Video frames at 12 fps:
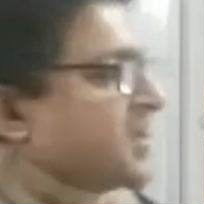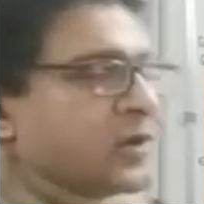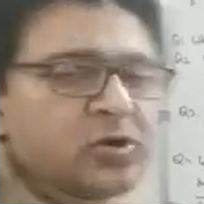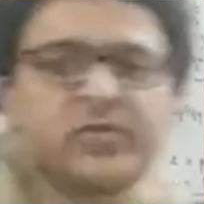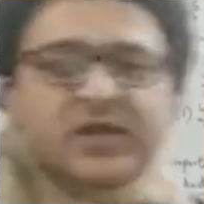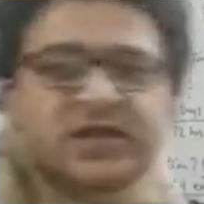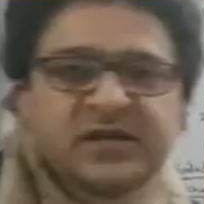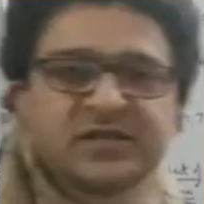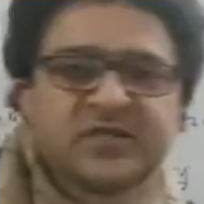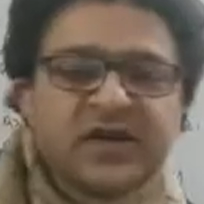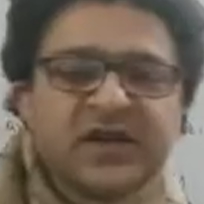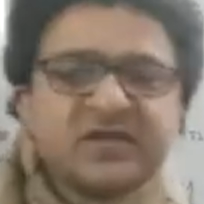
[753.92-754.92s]
are two methods.
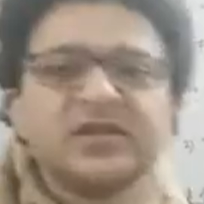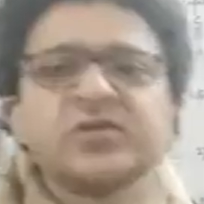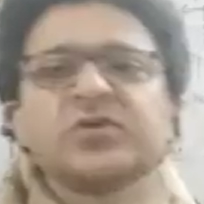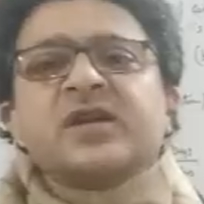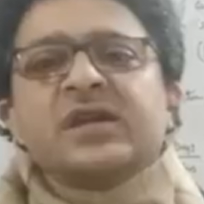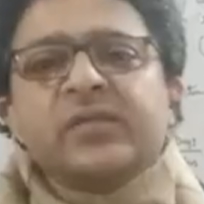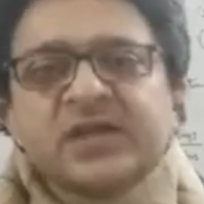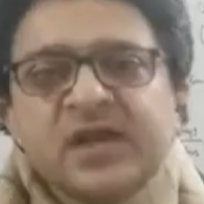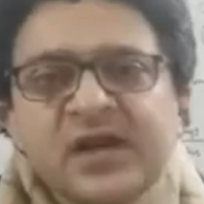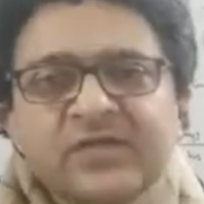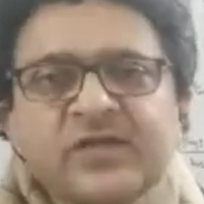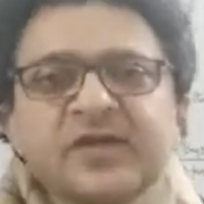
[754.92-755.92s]
One is the unitary method
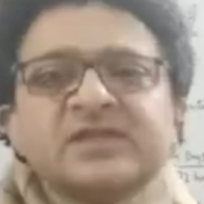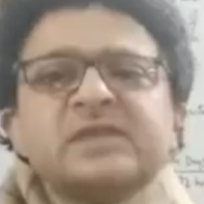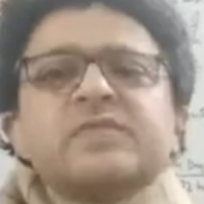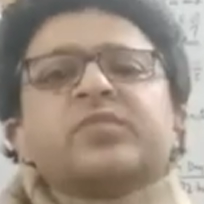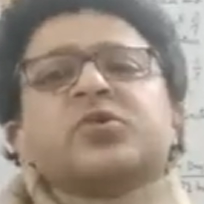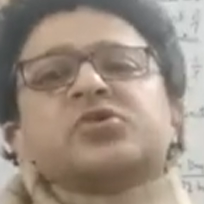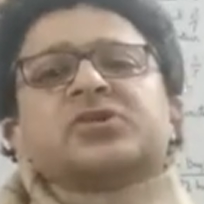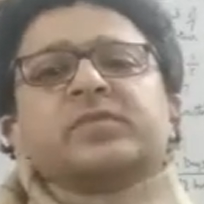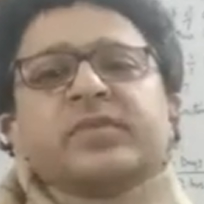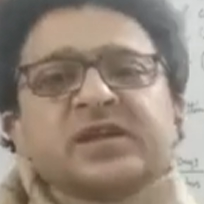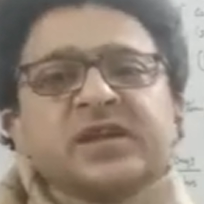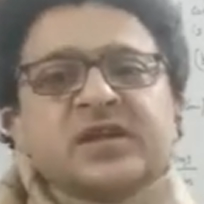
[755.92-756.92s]
and one is the proportion
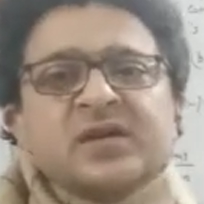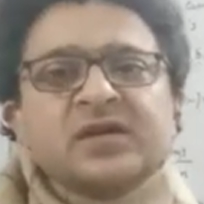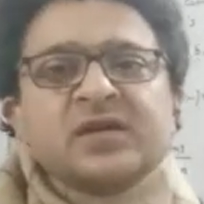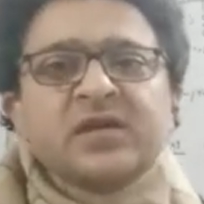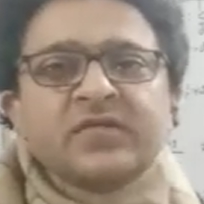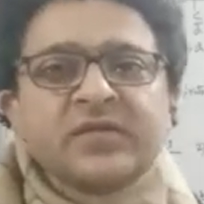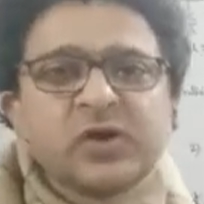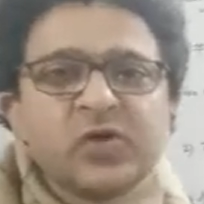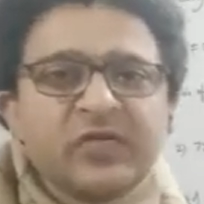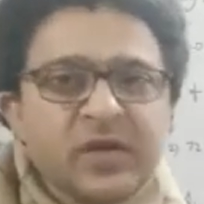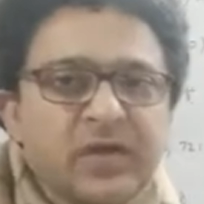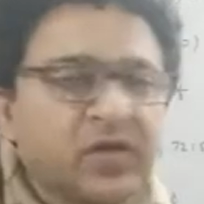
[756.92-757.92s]
method. We'll do
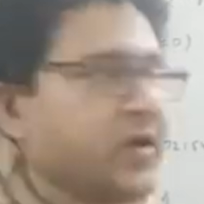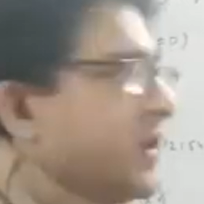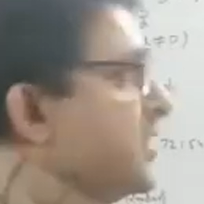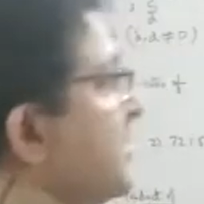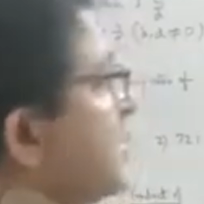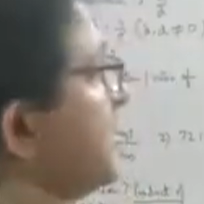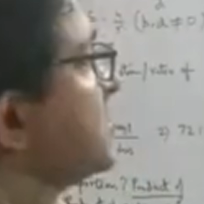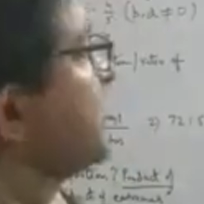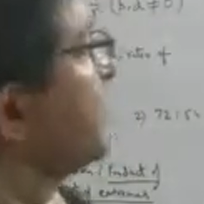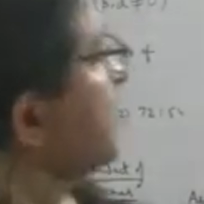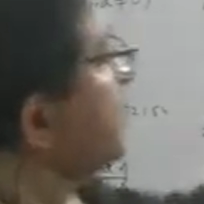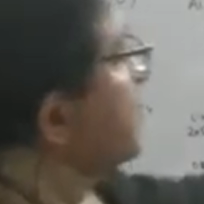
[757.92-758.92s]
one by one. So
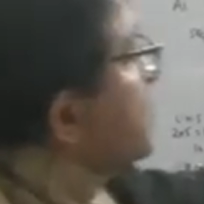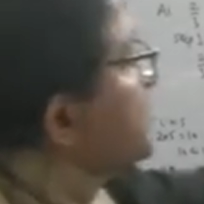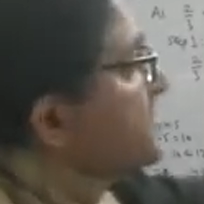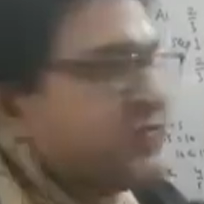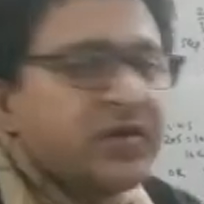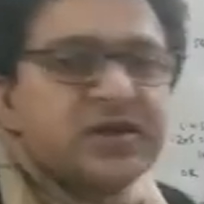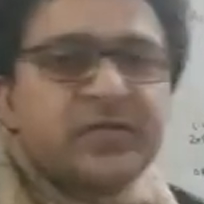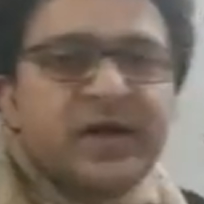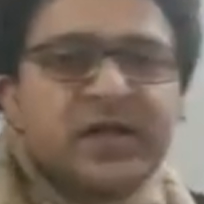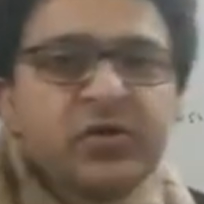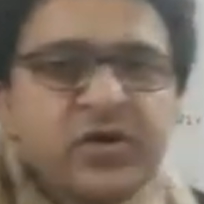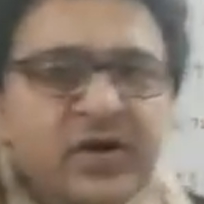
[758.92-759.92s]
we'll do this question first by the
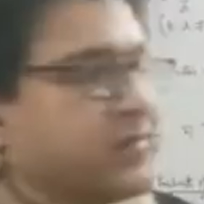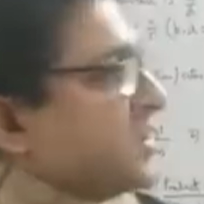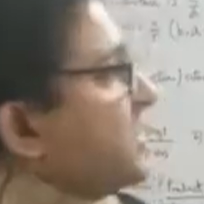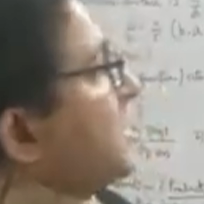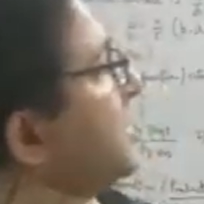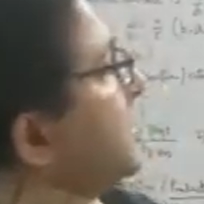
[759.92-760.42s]
unitary method.